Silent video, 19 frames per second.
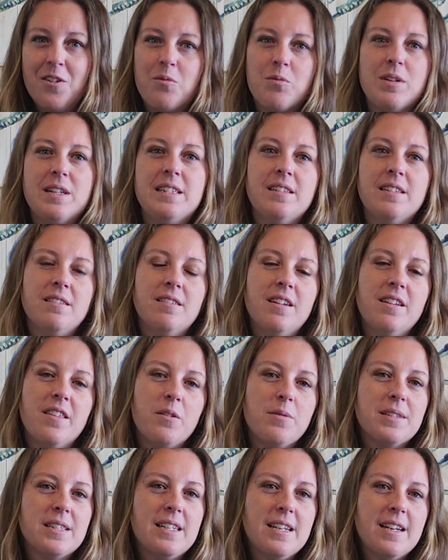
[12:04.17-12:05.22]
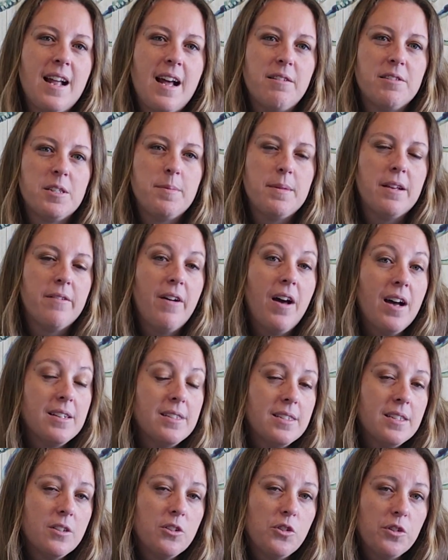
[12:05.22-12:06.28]
Recently, there was an announcement of
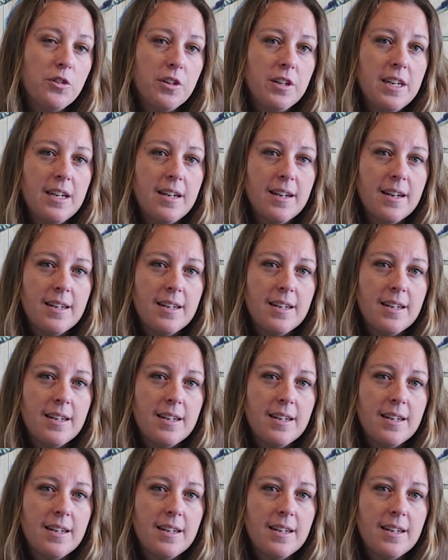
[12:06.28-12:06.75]
Hudson Creek,